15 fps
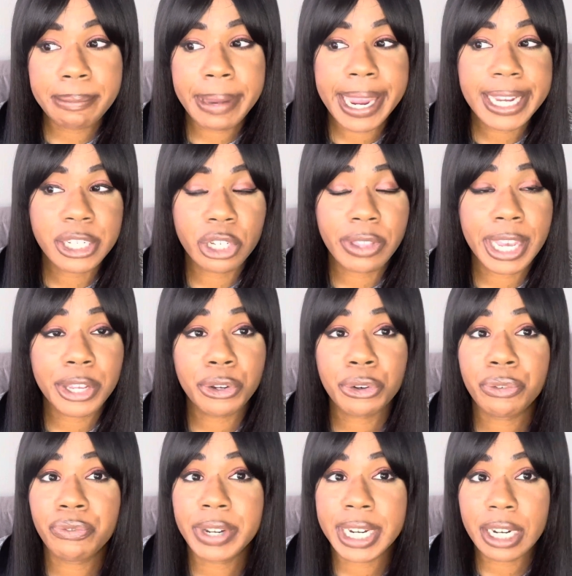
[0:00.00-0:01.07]
Make sure that you're
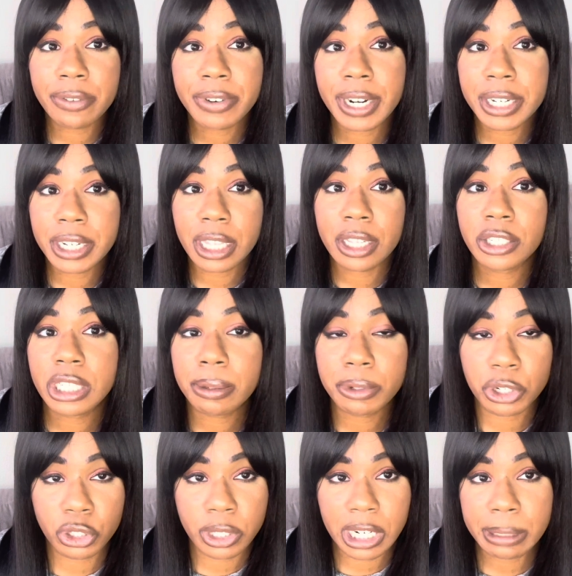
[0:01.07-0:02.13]
very, very diligent with
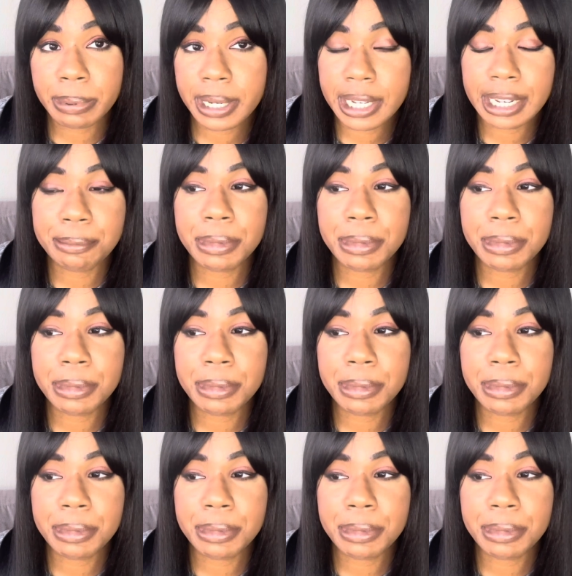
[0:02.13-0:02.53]
your cherry picking,